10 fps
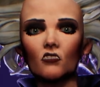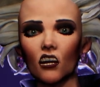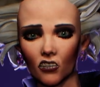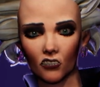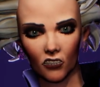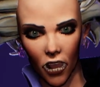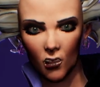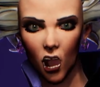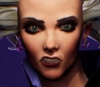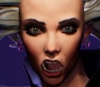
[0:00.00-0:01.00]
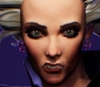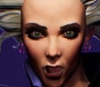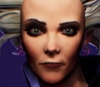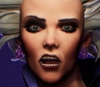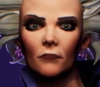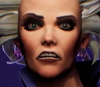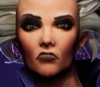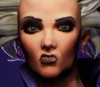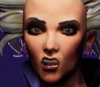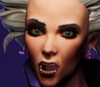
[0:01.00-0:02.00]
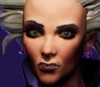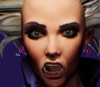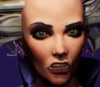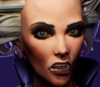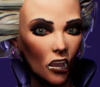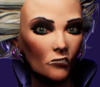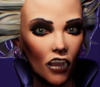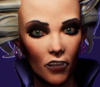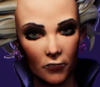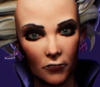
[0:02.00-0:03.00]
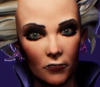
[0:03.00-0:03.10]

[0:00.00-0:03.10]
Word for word: Yes, that was a compliment. Don't get cocky.